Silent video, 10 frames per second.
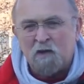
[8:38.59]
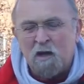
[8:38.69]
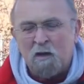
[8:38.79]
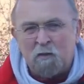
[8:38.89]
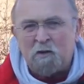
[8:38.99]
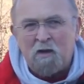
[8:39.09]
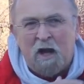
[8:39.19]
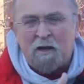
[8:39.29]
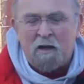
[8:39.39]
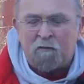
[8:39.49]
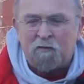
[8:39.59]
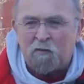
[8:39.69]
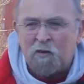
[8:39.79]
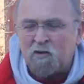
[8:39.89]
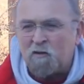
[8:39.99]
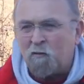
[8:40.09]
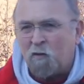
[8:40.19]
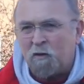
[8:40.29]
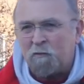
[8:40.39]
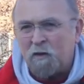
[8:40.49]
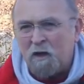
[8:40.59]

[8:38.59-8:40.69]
but not enough to reach the fort.